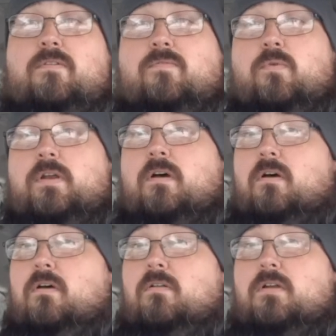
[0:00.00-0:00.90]
avoid
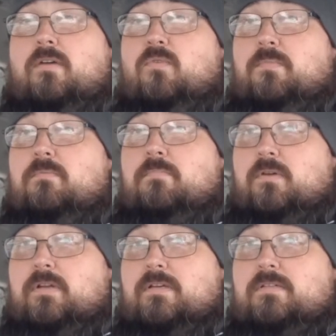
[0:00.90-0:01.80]
all government
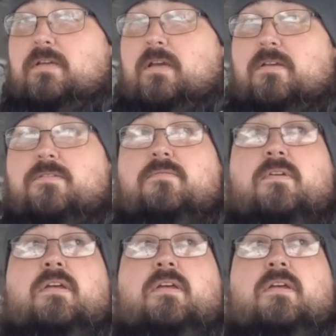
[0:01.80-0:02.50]
buildings, guys.